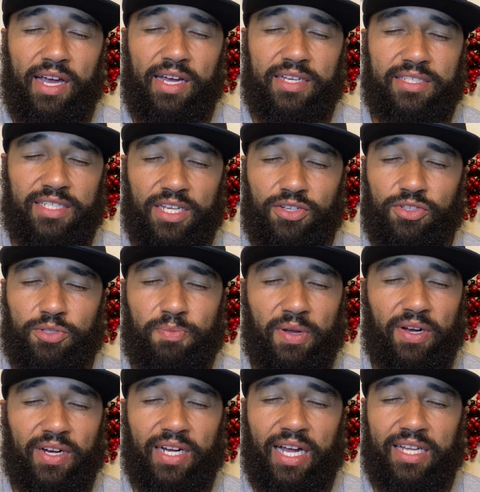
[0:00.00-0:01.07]
Send your
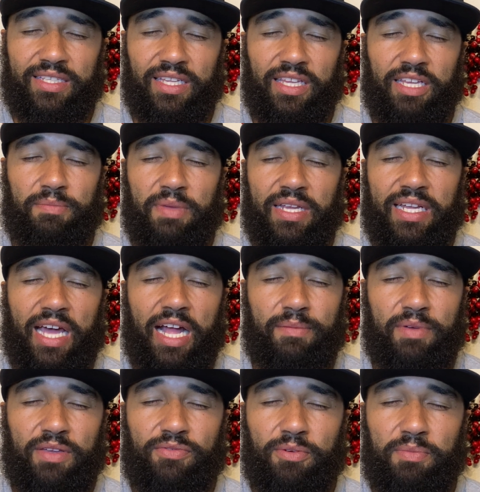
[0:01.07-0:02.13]
spirit, God, to lead me and guide
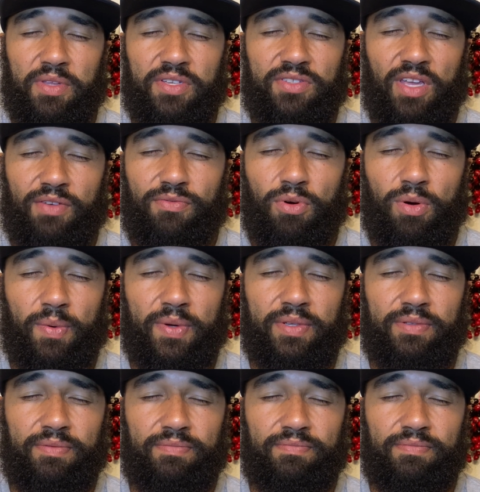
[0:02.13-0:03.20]
me from this day forward.
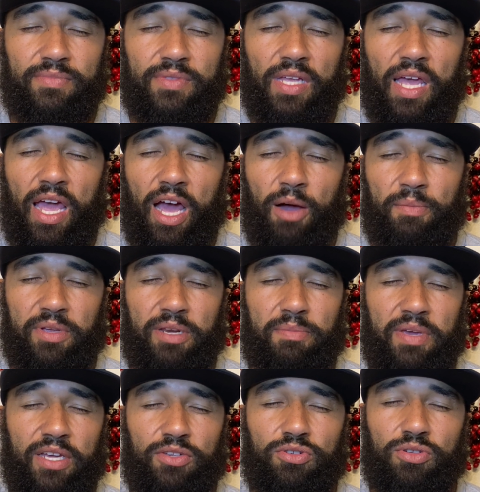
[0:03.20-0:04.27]
Help me to
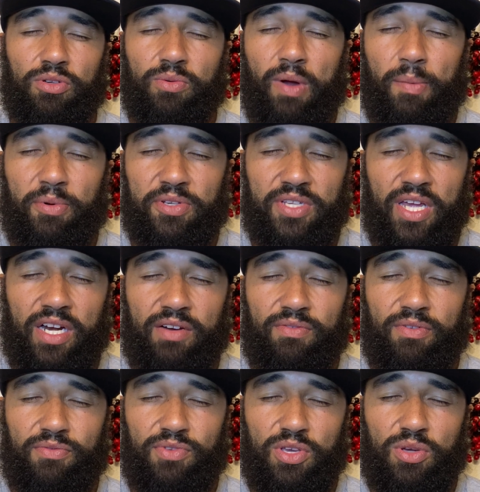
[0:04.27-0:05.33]
be a true representative
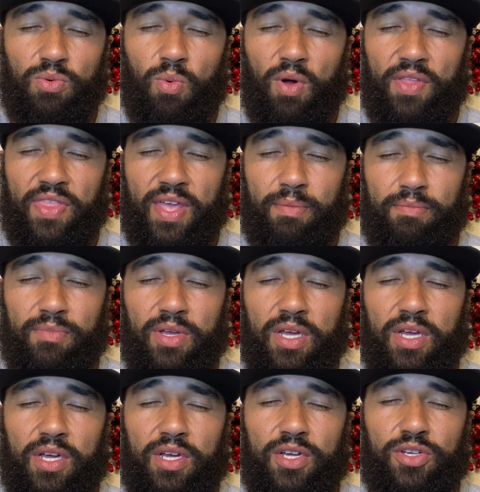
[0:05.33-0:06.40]
of you, one that
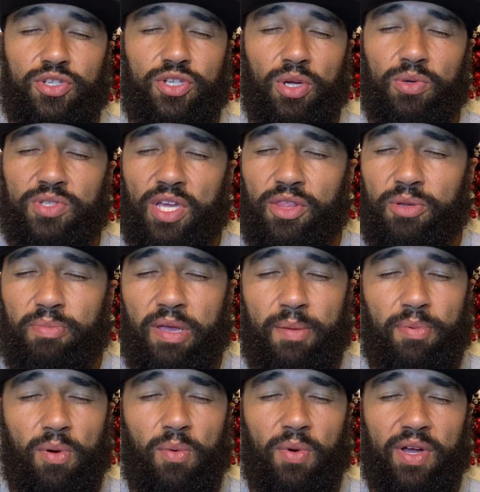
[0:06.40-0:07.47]
shows other
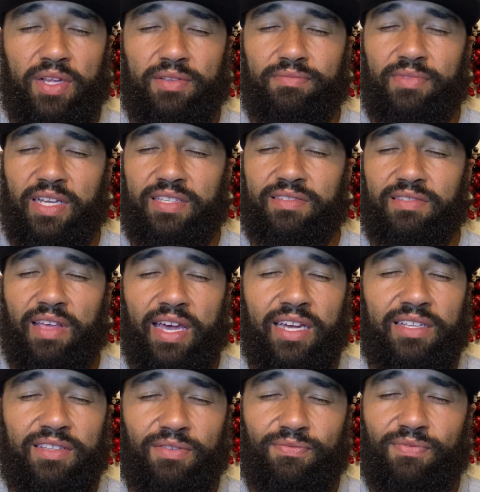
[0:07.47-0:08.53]
people what it's
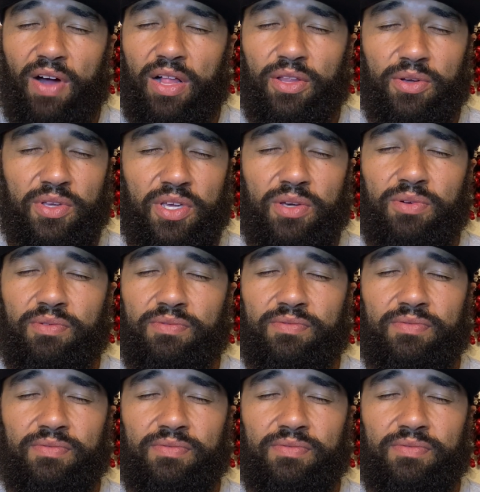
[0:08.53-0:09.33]
like to follow you